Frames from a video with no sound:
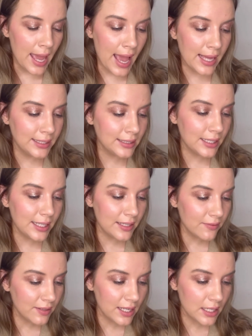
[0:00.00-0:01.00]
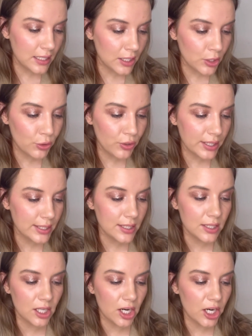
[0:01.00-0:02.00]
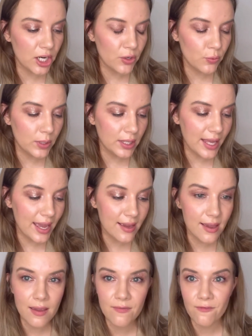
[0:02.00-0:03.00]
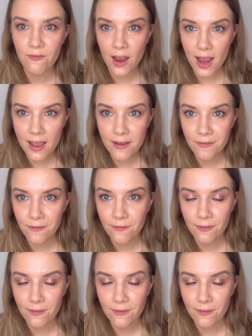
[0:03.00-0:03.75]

And in the evening you can start with A-Game 5,